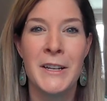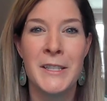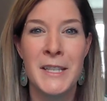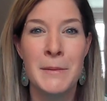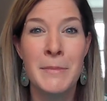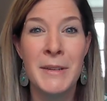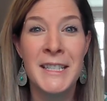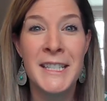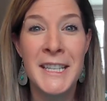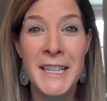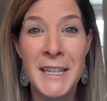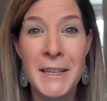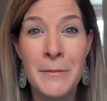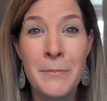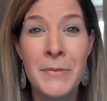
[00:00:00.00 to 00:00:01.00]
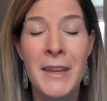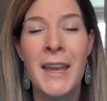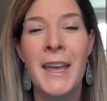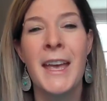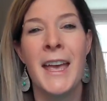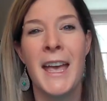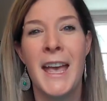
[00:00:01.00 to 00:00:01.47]
our Simbi team,
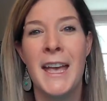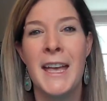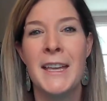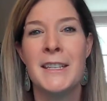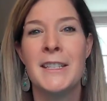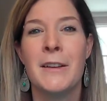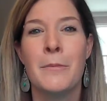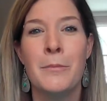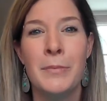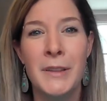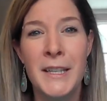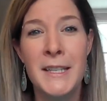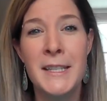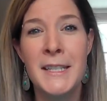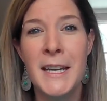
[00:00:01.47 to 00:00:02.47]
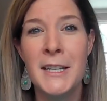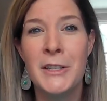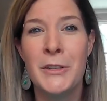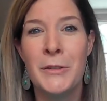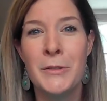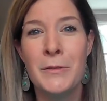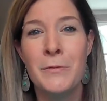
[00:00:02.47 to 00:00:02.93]
and please stay
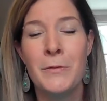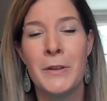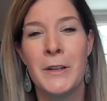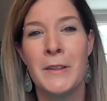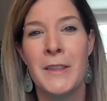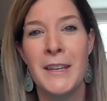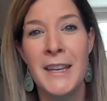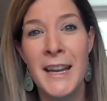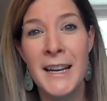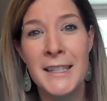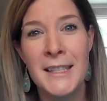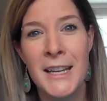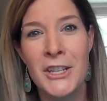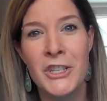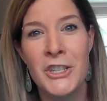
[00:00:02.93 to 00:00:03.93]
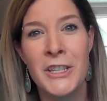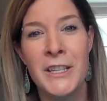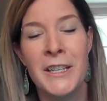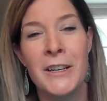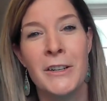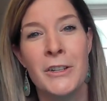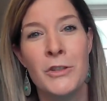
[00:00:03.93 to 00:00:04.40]
tuned for the next session
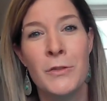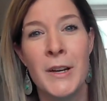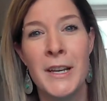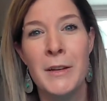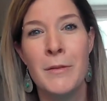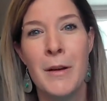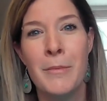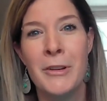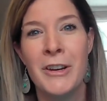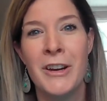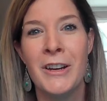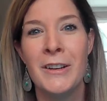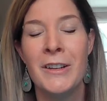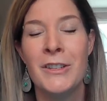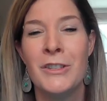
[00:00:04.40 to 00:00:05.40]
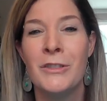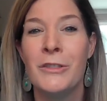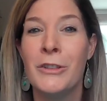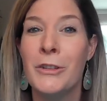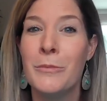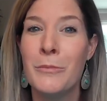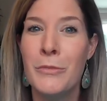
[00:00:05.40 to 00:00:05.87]
in our training webinar to
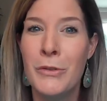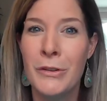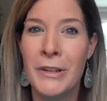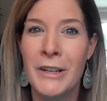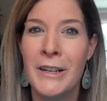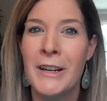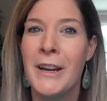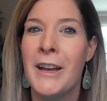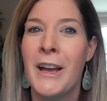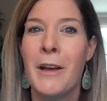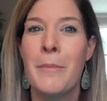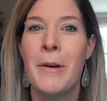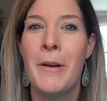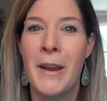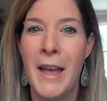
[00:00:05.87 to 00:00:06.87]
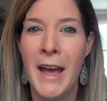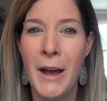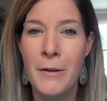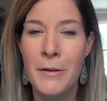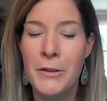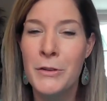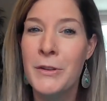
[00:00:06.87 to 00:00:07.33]
learn more about
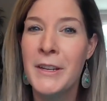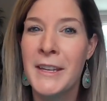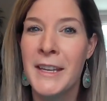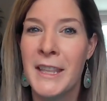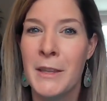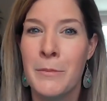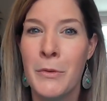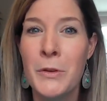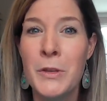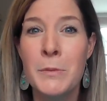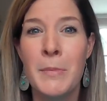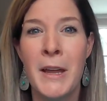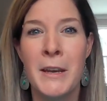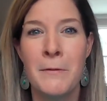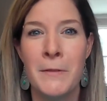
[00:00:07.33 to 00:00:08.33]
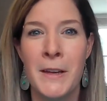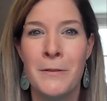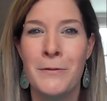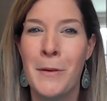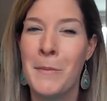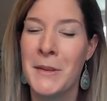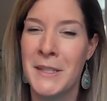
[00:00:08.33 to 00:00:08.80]
how you can get the most
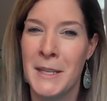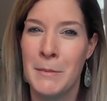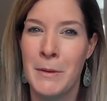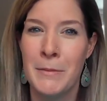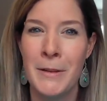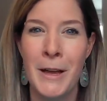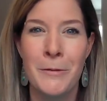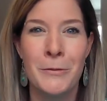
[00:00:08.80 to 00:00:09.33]
benefit from the Simbi